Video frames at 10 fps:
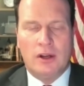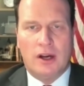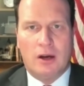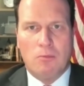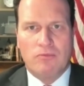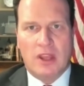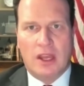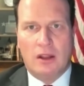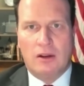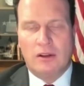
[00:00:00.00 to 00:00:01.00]

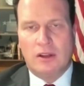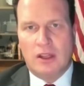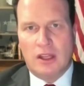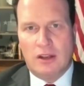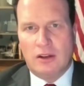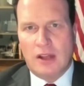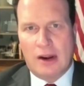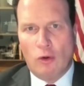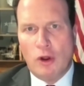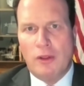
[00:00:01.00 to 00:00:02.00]
I
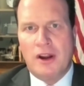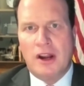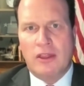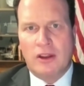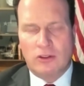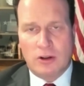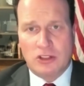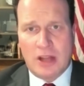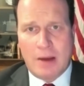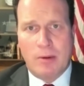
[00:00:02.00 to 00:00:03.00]
don't know that anything is going to
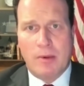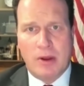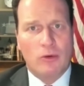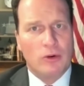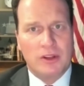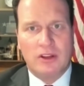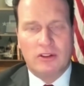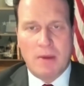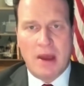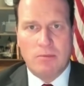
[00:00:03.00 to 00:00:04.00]
stop him. He really is
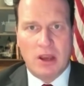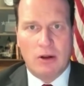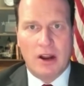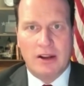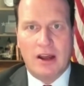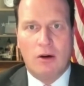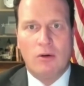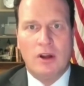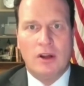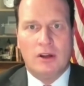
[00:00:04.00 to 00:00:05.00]
a madman right now.
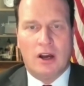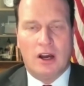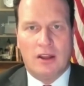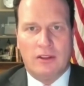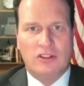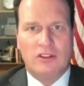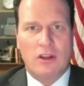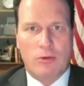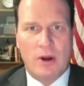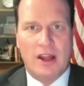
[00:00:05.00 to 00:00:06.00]
And this is
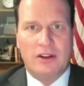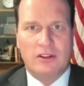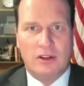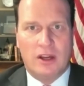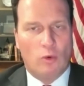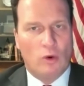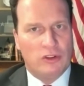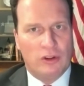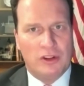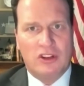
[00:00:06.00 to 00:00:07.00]
a threat. What
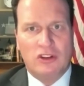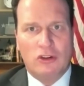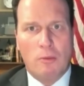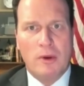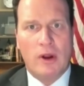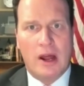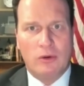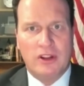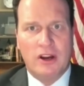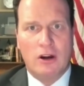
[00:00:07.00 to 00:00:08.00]
Zelensky told me when I
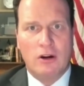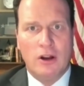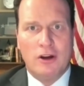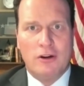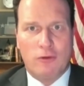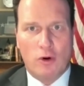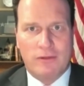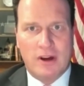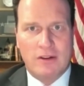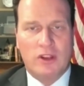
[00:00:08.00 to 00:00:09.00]
was there 4 to
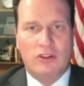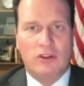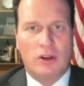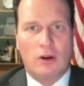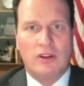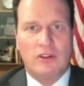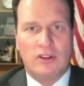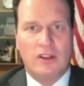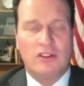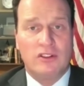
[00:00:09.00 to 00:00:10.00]
5 weeks ago, he
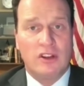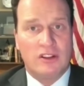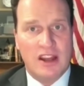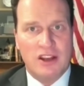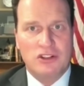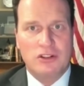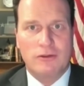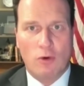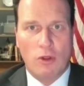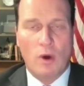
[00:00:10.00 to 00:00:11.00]
said, this is a test
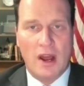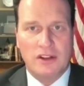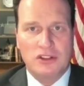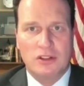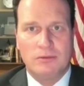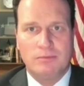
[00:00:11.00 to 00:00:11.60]
for the West.